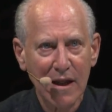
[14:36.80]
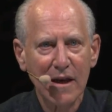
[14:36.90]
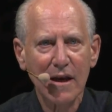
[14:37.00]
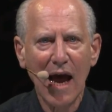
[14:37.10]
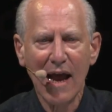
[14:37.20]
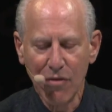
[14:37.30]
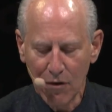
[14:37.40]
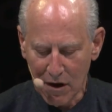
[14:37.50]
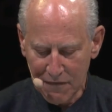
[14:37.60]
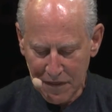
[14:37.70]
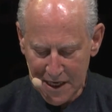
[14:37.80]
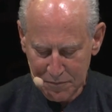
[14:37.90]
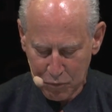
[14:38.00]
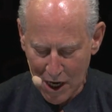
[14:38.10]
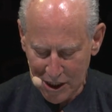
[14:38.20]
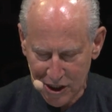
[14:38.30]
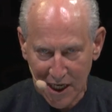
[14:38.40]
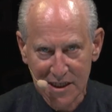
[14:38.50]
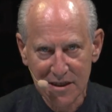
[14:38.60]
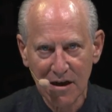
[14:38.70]
Neither of these
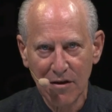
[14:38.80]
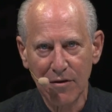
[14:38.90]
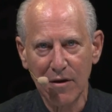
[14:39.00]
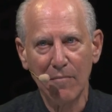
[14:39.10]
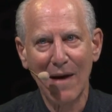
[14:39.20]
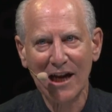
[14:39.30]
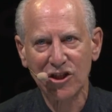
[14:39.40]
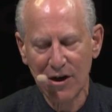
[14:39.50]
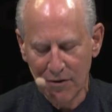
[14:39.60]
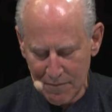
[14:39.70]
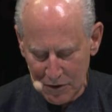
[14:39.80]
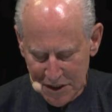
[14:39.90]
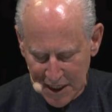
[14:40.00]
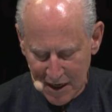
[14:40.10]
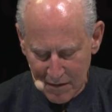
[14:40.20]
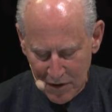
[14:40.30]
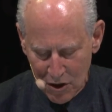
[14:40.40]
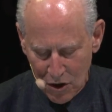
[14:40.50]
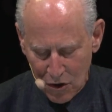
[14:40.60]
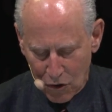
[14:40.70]
projects, the Imaginary Museum
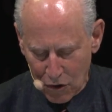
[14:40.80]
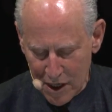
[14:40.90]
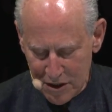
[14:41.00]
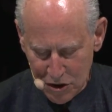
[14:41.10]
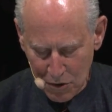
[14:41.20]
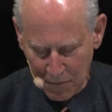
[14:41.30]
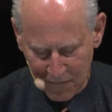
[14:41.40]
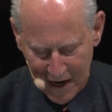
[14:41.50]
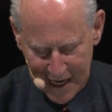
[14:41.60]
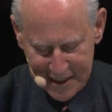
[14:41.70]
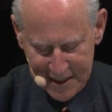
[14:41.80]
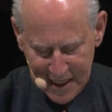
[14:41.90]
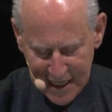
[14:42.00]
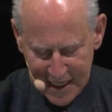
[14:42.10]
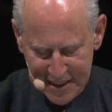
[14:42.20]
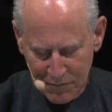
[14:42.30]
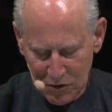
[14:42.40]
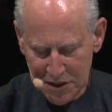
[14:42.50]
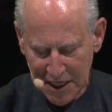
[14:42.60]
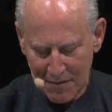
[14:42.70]
or Unsupervised, is a
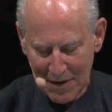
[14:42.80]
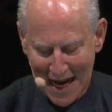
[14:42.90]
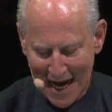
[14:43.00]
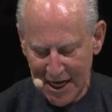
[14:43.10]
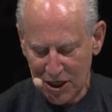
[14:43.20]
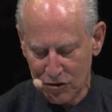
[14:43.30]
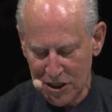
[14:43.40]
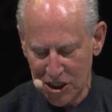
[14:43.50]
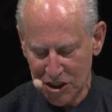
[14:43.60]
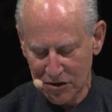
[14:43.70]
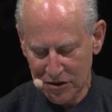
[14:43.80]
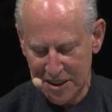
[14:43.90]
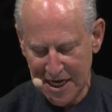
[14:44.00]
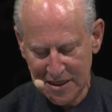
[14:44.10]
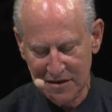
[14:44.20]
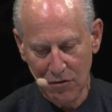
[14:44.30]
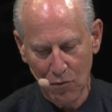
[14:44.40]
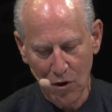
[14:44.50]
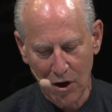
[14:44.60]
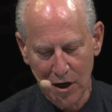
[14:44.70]
museum in any traditional sense of the
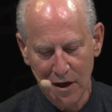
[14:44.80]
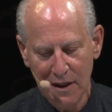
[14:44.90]
word,